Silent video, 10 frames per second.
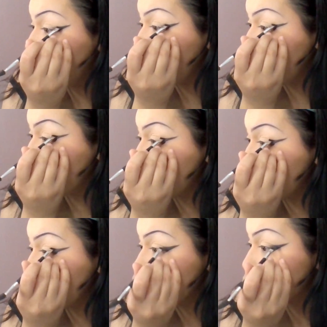pull
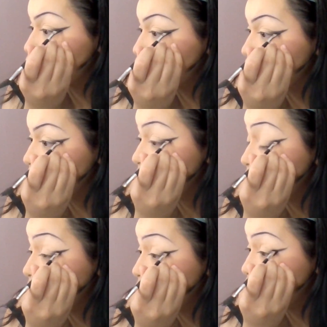this
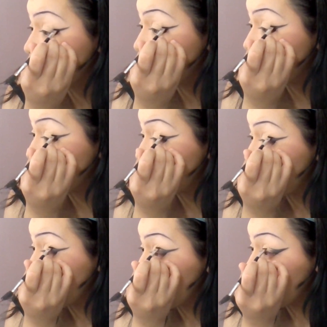in,
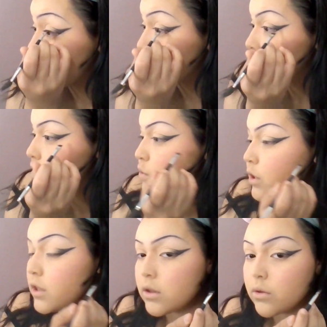cause
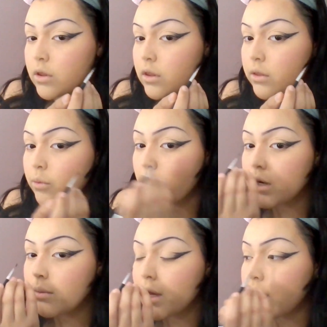we're
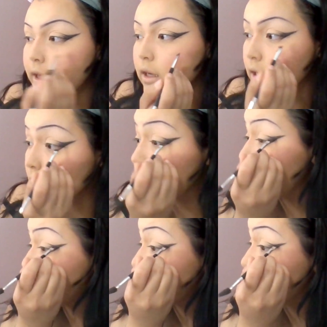gonna make like a cut
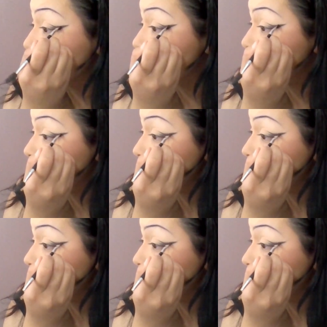crease